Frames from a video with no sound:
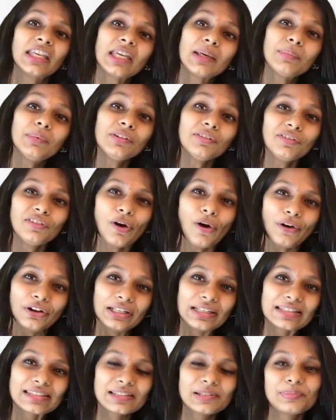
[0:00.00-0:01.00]
keep the
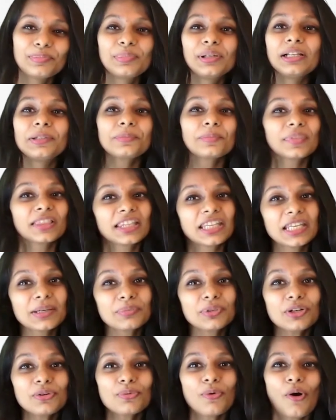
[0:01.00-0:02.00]
flooring simple,
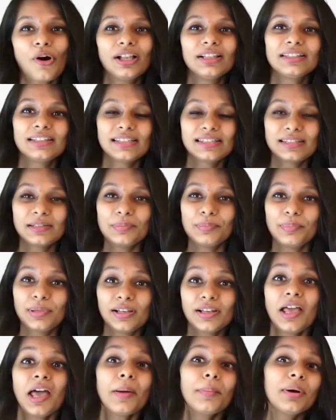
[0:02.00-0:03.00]
keep the walls simple.
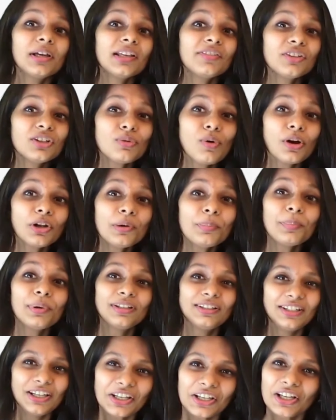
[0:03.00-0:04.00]
But if you want to
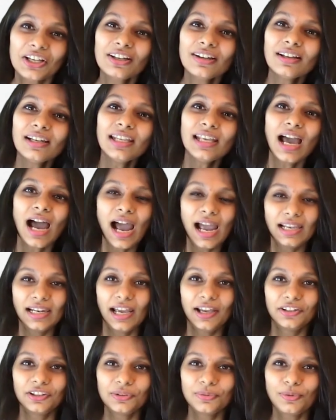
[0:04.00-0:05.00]
particularly
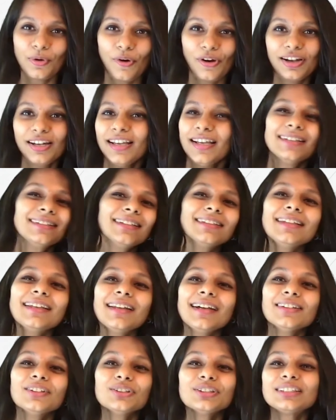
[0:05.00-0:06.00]
highlight a wall, then there
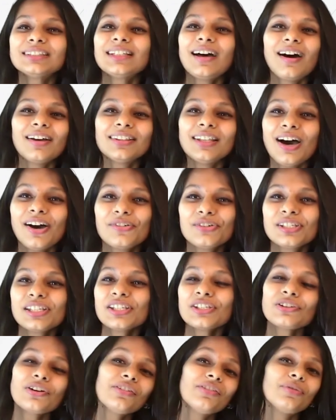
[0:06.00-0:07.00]
are those
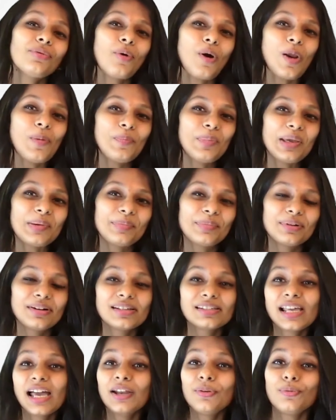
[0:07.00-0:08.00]
thousands of
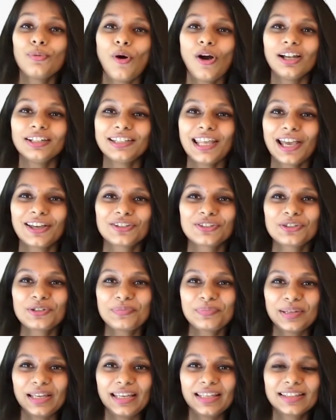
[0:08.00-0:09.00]
wallpapers and wall texture
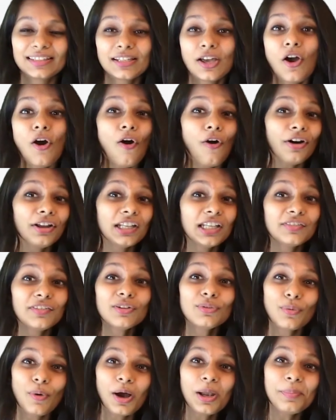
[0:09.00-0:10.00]
paints or
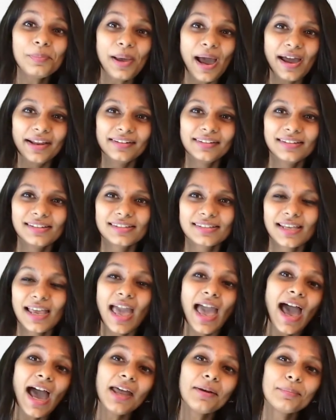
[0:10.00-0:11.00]
even wall panels.
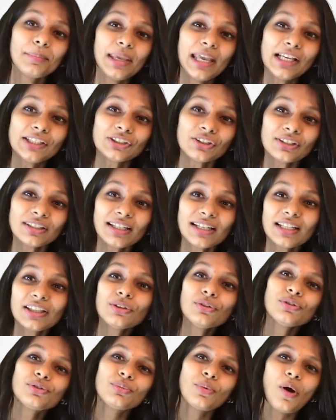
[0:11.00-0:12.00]
And make sure that in
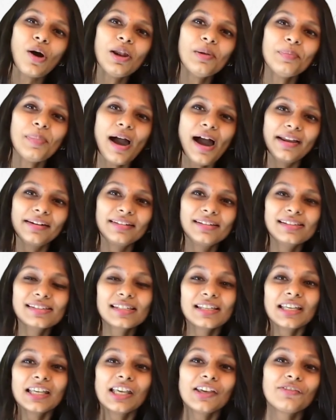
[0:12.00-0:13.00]
those wall panels,
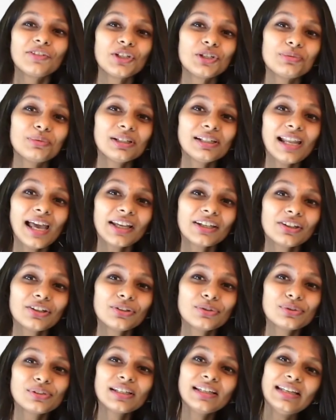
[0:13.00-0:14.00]
if you would like to
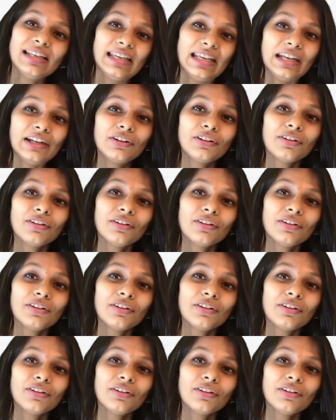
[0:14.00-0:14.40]
use that hint